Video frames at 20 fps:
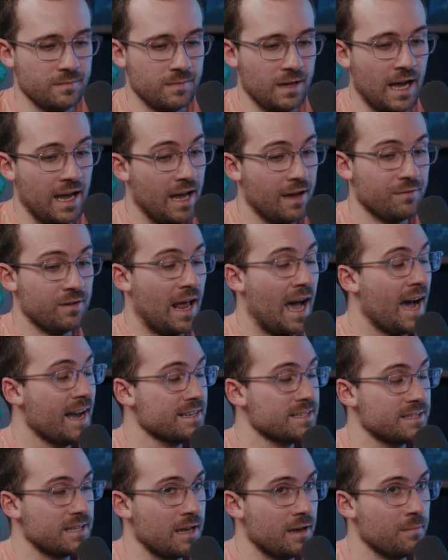haven't
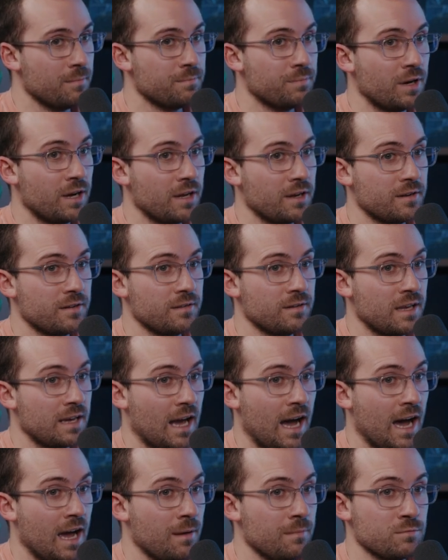asked them, but
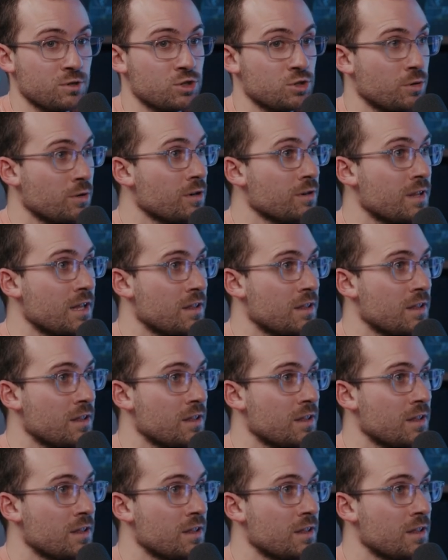like I am sure